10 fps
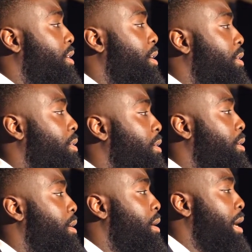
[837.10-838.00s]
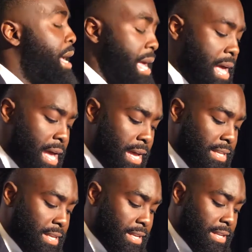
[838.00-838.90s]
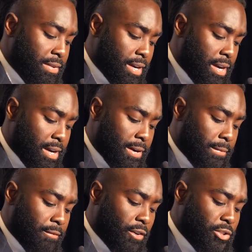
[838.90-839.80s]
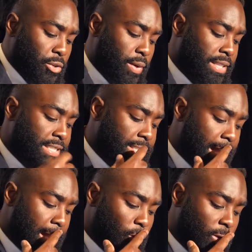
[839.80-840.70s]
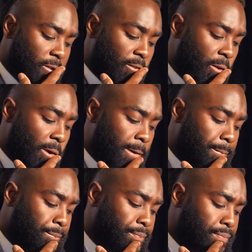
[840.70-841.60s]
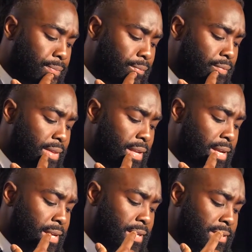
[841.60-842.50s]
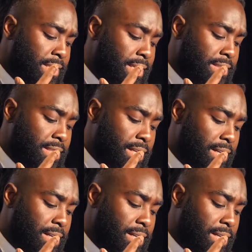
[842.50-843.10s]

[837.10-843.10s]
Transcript: to go. And then in 1 Corinthians 9:24, it says,